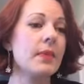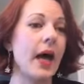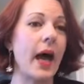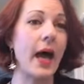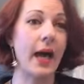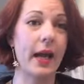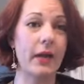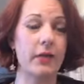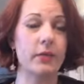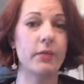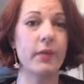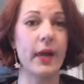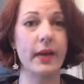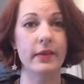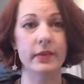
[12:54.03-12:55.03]
I
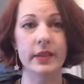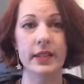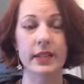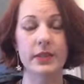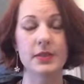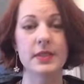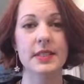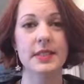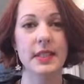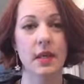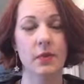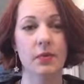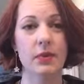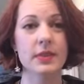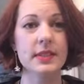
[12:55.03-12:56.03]
rarely use
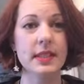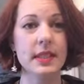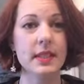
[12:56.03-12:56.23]
samples in